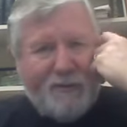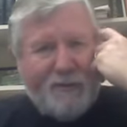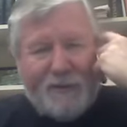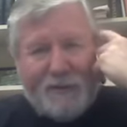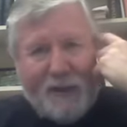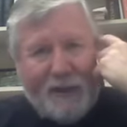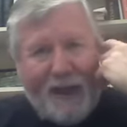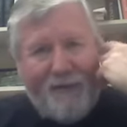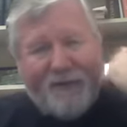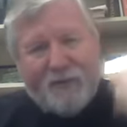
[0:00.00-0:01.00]
start
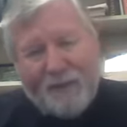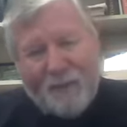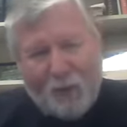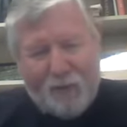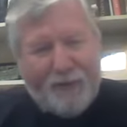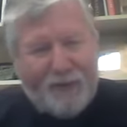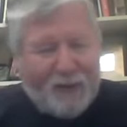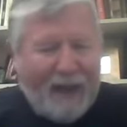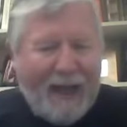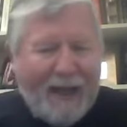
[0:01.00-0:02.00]
having trouble with
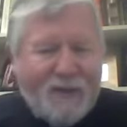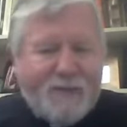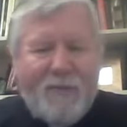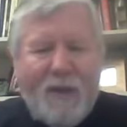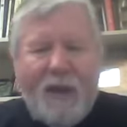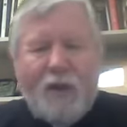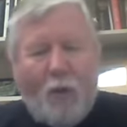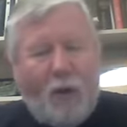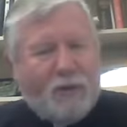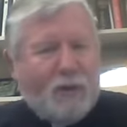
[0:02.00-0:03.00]
your eyes, you
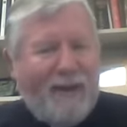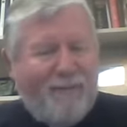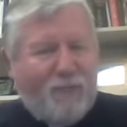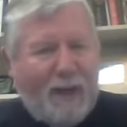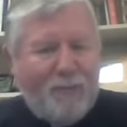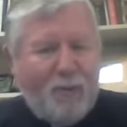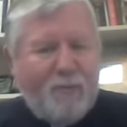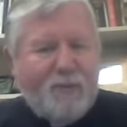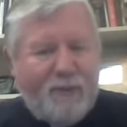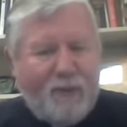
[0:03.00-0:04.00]
also have
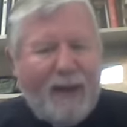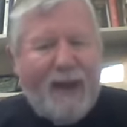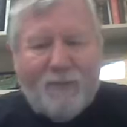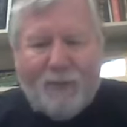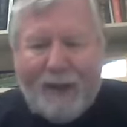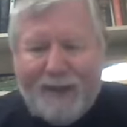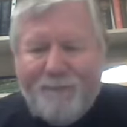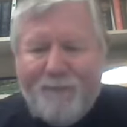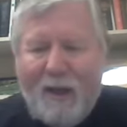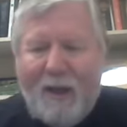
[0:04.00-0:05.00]
problems with your handwriting.
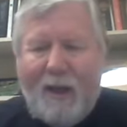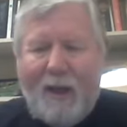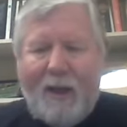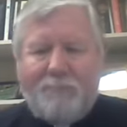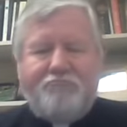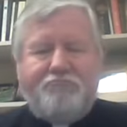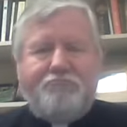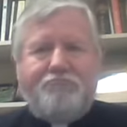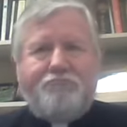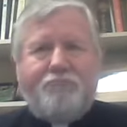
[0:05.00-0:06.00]

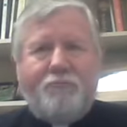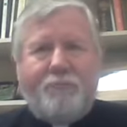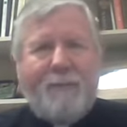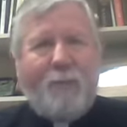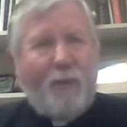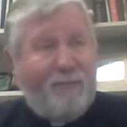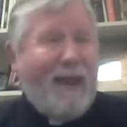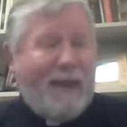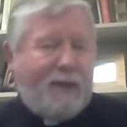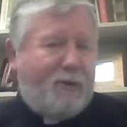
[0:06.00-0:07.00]
People with
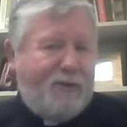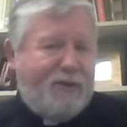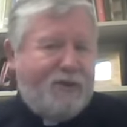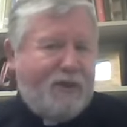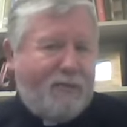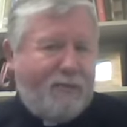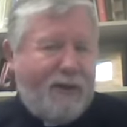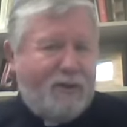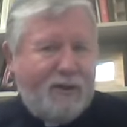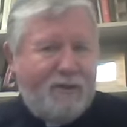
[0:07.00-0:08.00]
macular
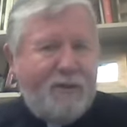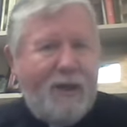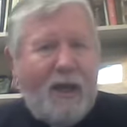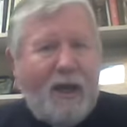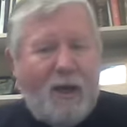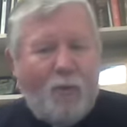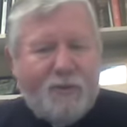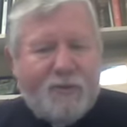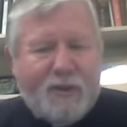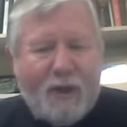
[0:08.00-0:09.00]
degeneration will
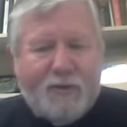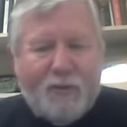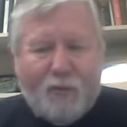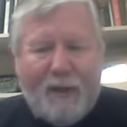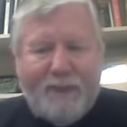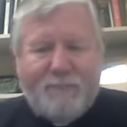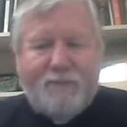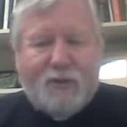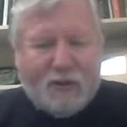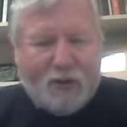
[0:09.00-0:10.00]
start to write
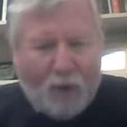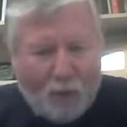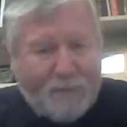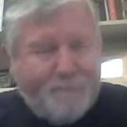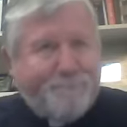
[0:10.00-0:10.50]
slower